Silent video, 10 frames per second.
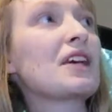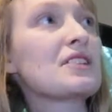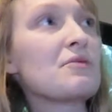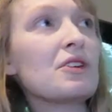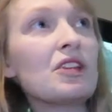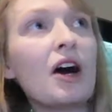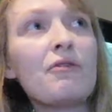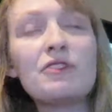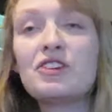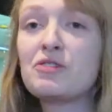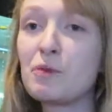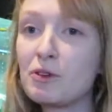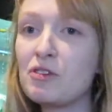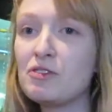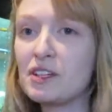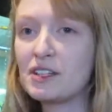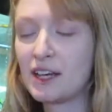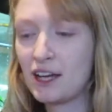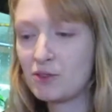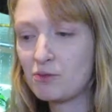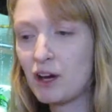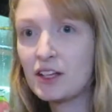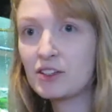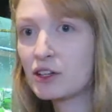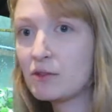some of the knife fishes will use it to catch prey, to